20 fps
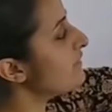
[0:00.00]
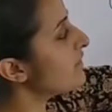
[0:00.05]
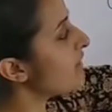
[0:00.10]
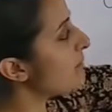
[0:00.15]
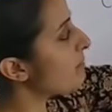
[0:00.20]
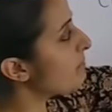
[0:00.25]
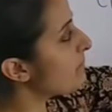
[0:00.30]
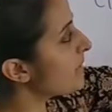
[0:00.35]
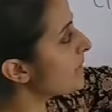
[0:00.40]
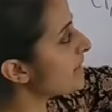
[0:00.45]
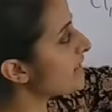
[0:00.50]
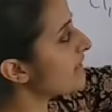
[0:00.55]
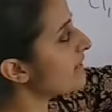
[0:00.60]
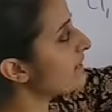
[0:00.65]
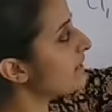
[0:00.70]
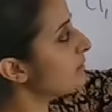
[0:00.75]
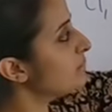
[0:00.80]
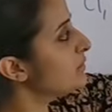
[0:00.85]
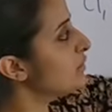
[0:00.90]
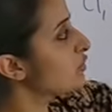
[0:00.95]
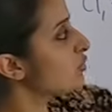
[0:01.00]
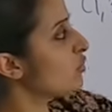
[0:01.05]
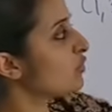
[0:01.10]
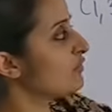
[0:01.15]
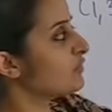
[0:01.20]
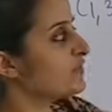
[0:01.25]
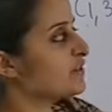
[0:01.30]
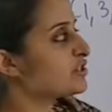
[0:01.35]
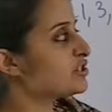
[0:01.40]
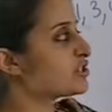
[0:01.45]
we are picking up the
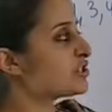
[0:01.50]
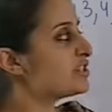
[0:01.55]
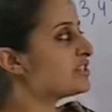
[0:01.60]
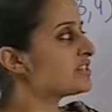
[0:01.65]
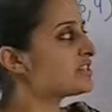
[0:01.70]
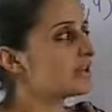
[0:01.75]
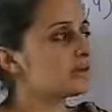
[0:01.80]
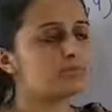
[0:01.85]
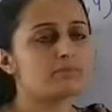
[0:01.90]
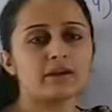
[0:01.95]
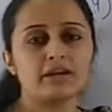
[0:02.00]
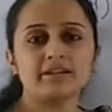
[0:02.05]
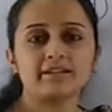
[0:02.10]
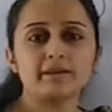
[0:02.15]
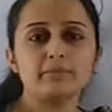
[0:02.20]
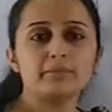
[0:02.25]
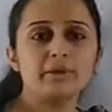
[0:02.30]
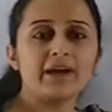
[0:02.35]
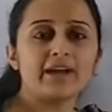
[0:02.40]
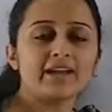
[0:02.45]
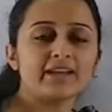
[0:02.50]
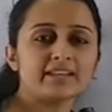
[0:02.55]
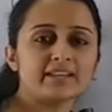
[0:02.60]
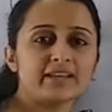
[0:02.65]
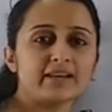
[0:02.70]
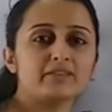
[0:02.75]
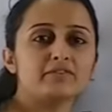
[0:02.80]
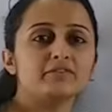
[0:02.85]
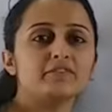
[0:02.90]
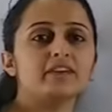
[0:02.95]
coefficients and multiplying
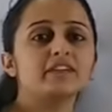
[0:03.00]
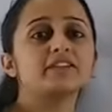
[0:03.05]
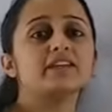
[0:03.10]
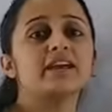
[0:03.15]
them with